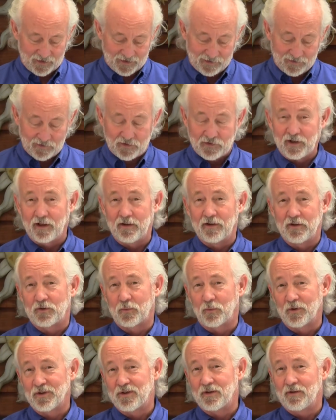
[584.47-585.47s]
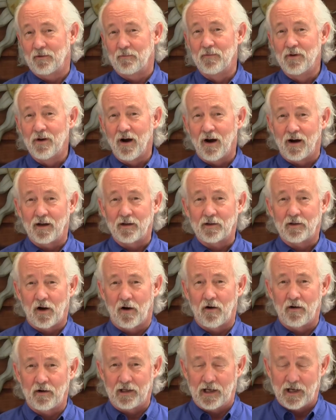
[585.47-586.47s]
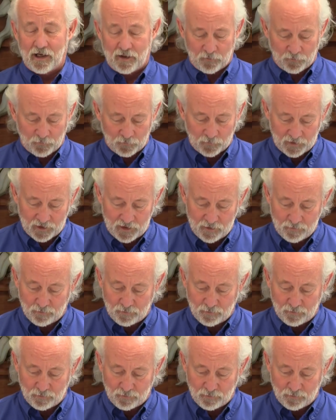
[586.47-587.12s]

I didn't say this was non-cardiac free,